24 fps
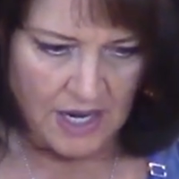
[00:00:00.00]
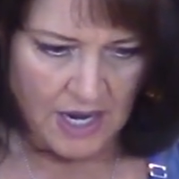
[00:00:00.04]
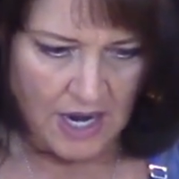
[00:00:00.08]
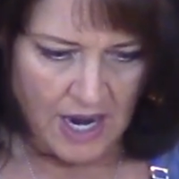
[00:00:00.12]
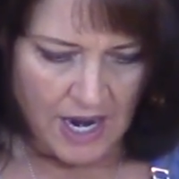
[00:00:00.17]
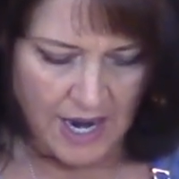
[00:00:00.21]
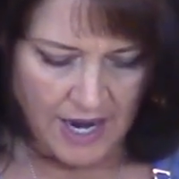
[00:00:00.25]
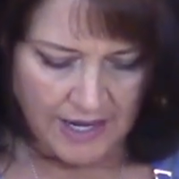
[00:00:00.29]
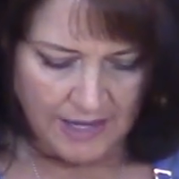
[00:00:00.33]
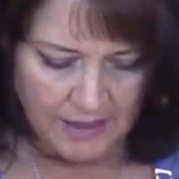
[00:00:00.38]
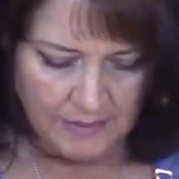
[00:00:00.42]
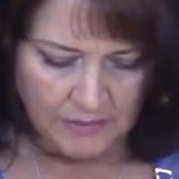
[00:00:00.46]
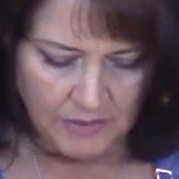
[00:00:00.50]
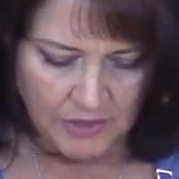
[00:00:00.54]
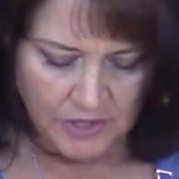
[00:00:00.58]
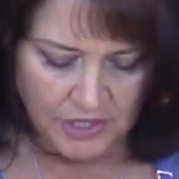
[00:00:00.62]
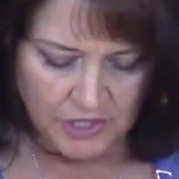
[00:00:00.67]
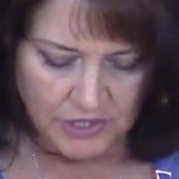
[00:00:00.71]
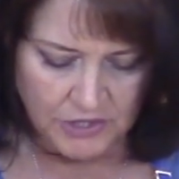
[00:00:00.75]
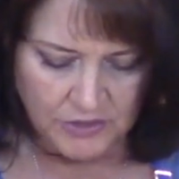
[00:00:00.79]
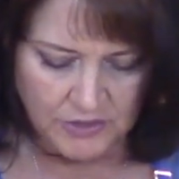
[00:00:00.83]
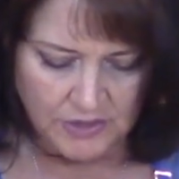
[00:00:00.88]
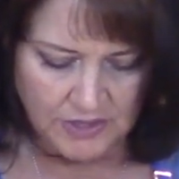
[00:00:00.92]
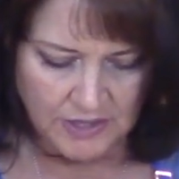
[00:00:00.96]
I am going
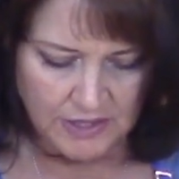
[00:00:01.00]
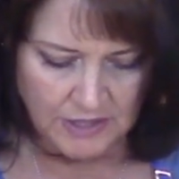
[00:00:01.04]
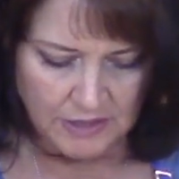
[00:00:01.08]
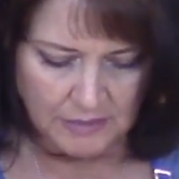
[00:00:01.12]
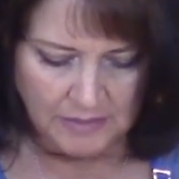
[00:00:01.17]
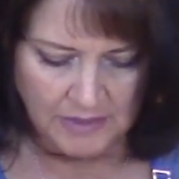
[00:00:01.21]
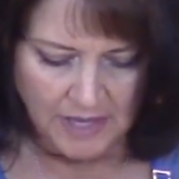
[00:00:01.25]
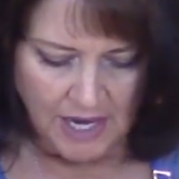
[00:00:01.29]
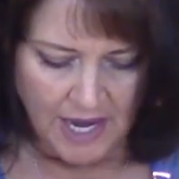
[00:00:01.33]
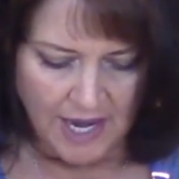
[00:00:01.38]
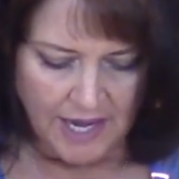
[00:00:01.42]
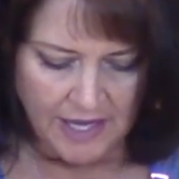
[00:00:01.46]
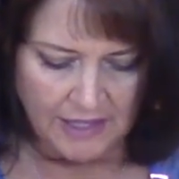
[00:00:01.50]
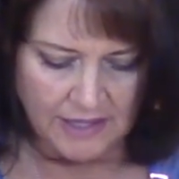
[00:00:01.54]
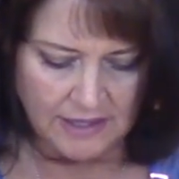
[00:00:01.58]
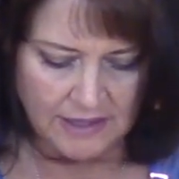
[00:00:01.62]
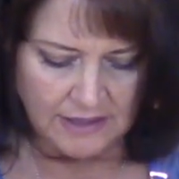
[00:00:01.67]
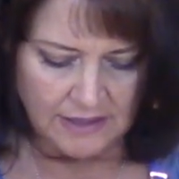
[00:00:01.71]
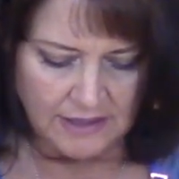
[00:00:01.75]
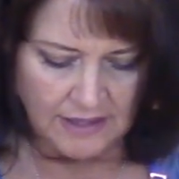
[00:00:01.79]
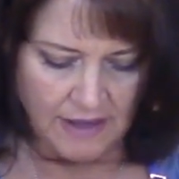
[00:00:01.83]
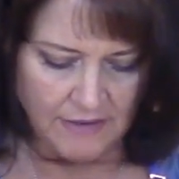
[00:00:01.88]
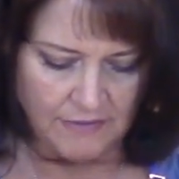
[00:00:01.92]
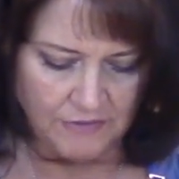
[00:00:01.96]
to do a little bit. I had
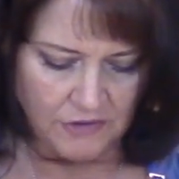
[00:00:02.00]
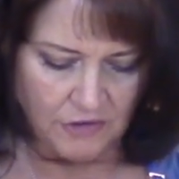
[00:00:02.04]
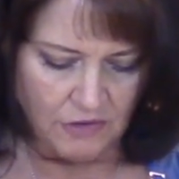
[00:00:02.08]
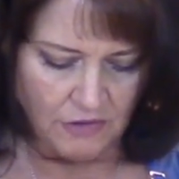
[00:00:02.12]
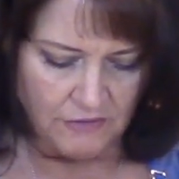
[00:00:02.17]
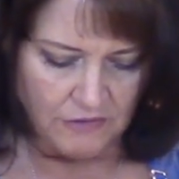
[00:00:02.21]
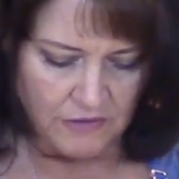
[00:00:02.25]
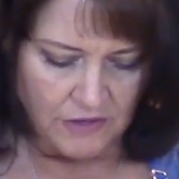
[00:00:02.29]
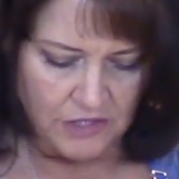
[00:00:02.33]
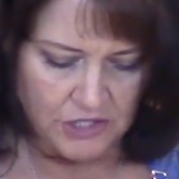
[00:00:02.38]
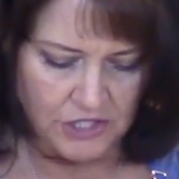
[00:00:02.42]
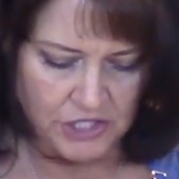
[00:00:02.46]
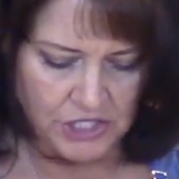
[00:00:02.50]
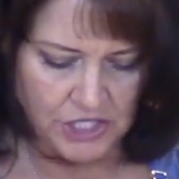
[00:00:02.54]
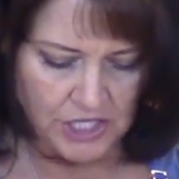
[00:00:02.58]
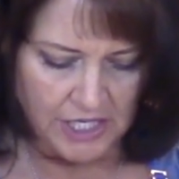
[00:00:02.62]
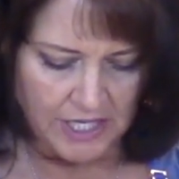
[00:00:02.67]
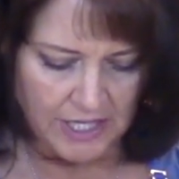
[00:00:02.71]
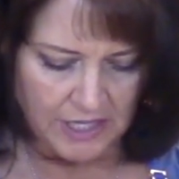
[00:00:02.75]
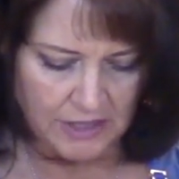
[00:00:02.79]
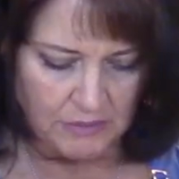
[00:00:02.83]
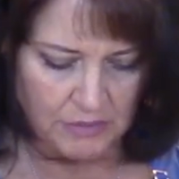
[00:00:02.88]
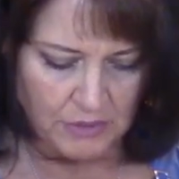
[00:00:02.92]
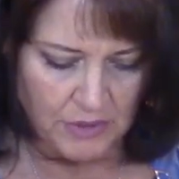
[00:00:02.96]
a leftover
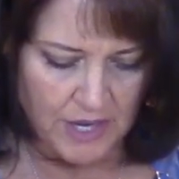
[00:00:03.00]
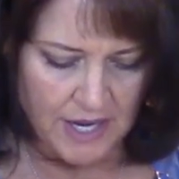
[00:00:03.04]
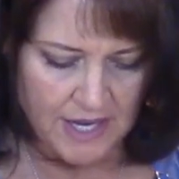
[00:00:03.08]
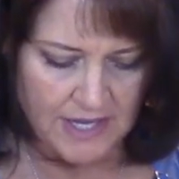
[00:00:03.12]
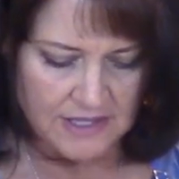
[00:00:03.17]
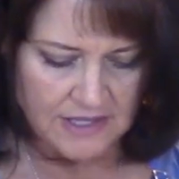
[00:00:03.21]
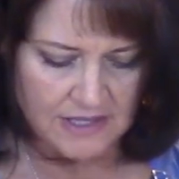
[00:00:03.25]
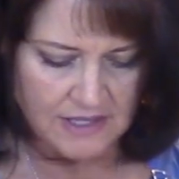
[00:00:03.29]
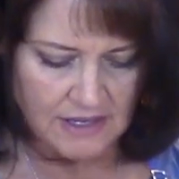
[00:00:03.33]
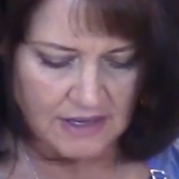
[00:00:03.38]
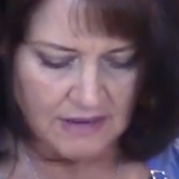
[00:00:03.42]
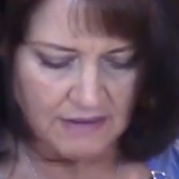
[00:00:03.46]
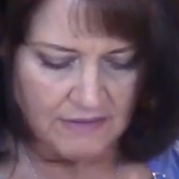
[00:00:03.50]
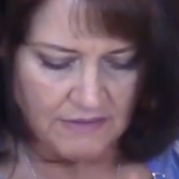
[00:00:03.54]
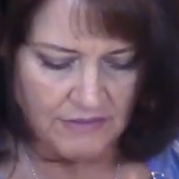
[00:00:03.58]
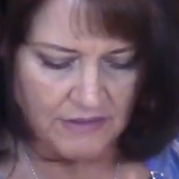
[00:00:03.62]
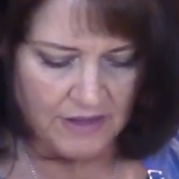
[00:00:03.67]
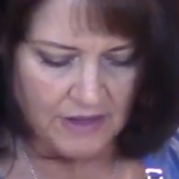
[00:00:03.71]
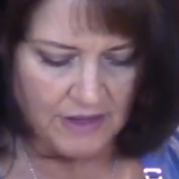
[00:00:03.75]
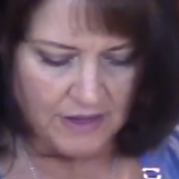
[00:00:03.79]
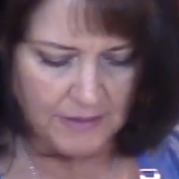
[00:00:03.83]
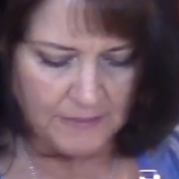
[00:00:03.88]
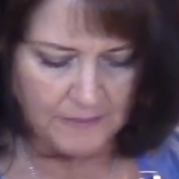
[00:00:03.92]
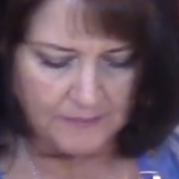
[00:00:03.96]
chicken breast of
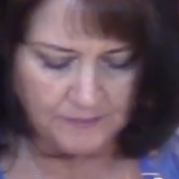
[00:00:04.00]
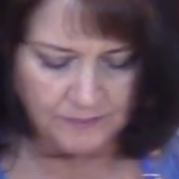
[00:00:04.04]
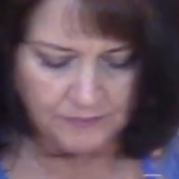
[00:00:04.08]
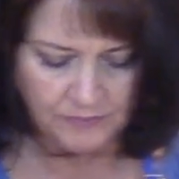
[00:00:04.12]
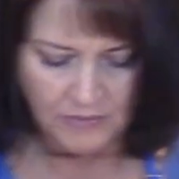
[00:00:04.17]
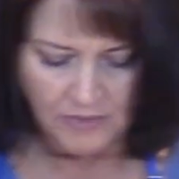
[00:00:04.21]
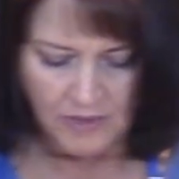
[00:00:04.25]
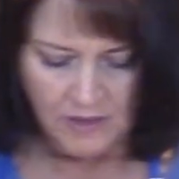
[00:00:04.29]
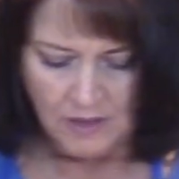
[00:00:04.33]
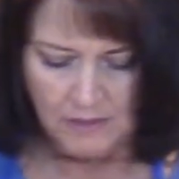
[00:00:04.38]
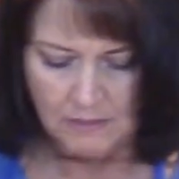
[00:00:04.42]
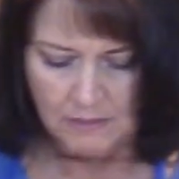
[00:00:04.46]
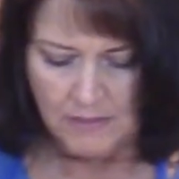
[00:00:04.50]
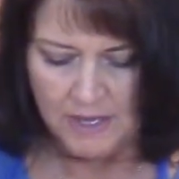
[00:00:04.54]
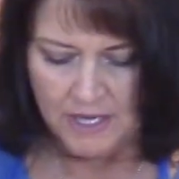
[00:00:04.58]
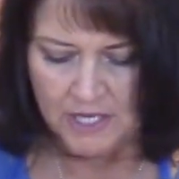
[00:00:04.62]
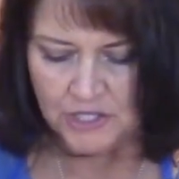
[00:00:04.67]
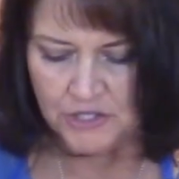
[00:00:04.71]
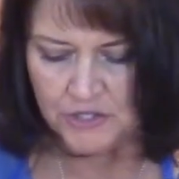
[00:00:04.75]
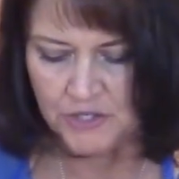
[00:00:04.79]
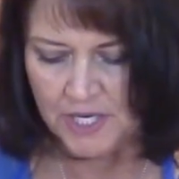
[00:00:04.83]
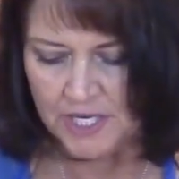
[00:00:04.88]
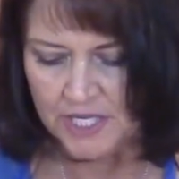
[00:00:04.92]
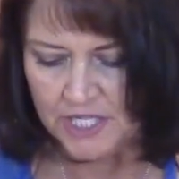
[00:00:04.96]
the
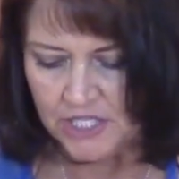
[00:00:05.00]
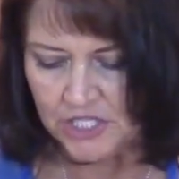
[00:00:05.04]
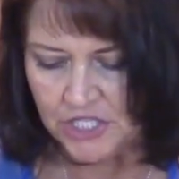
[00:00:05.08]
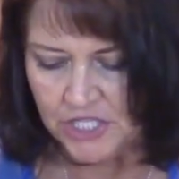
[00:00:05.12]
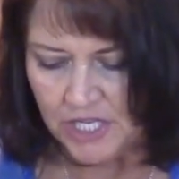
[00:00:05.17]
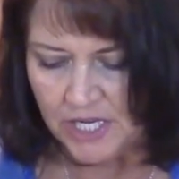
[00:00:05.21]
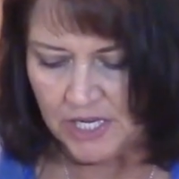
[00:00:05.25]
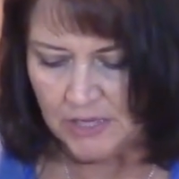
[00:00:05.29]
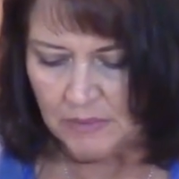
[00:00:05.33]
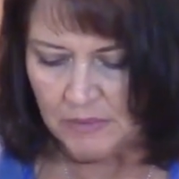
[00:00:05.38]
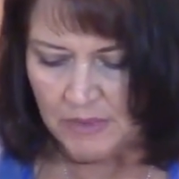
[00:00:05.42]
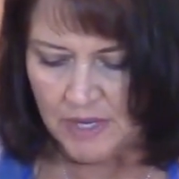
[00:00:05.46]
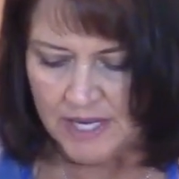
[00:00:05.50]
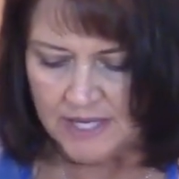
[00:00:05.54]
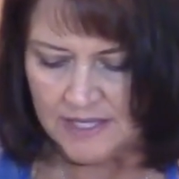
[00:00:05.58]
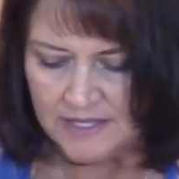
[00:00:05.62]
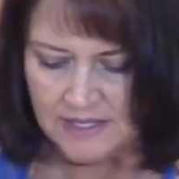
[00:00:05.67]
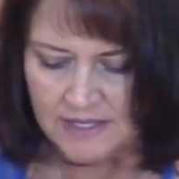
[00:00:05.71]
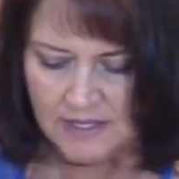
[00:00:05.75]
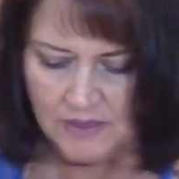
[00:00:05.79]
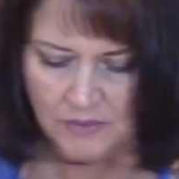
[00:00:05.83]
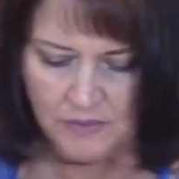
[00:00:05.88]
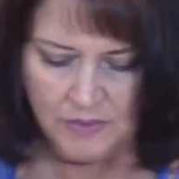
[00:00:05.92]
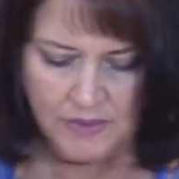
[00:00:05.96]
Mediterranean chicken
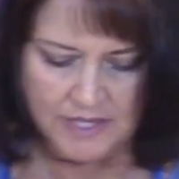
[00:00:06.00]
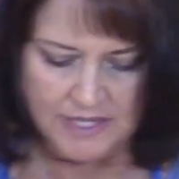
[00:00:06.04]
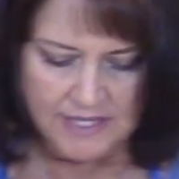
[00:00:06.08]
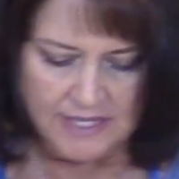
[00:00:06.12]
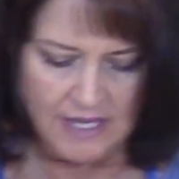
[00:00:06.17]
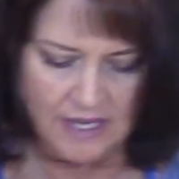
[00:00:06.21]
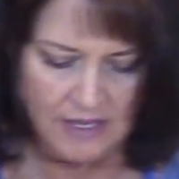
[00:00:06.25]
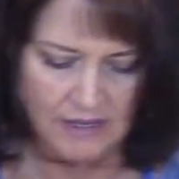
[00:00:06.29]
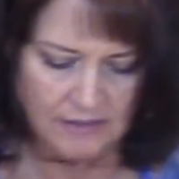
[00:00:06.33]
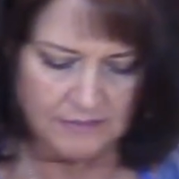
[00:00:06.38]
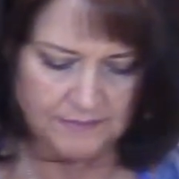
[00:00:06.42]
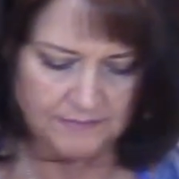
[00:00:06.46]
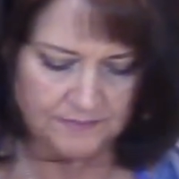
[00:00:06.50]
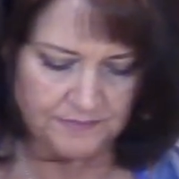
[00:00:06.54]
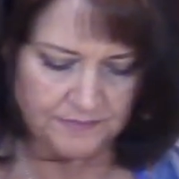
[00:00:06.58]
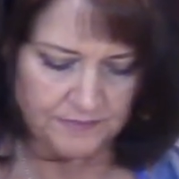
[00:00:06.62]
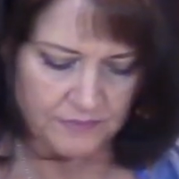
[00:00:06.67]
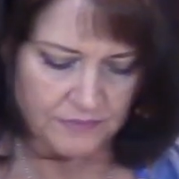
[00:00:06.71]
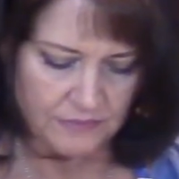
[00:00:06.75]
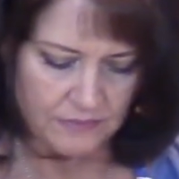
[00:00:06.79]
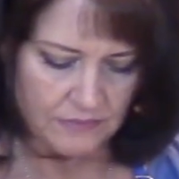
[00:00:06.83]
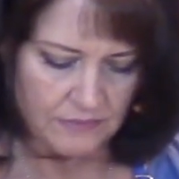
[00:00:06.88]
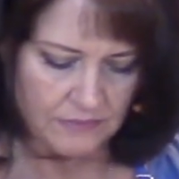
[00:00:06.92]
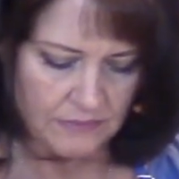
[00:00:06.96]
breast that we sell,
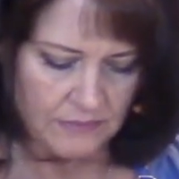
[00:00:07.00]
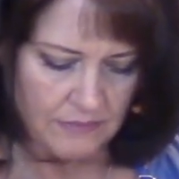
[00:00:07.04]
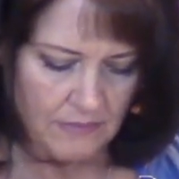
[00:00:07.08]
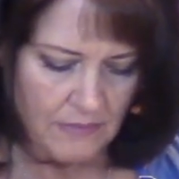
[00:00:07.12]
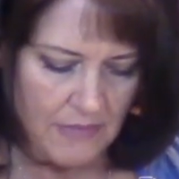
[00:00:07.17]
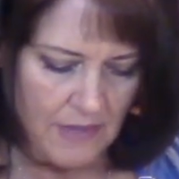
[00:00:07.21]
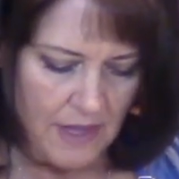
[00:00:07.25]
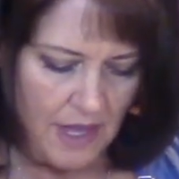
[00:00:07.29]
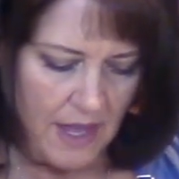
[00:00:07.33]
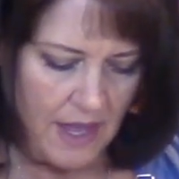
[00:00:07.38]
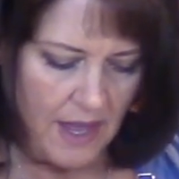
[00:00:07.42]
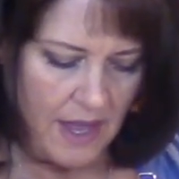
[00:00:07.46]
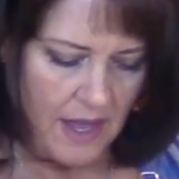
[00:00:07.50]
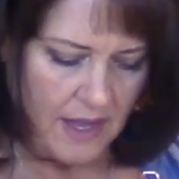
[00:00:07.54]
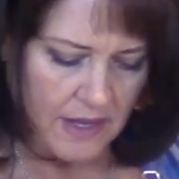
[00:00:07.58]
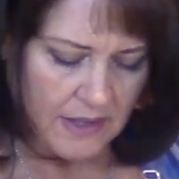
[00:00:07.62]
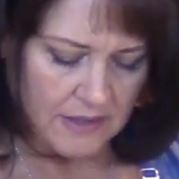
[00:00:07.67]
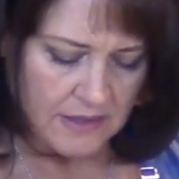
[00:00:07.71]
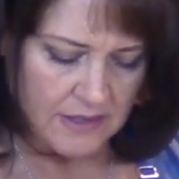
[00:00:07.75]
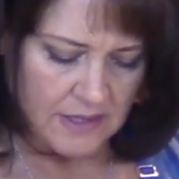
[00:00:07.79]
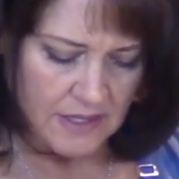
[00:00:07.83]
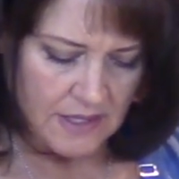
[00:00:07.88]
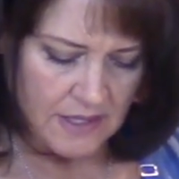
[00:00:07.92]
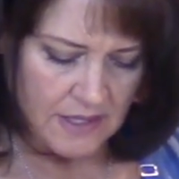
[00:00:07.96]
and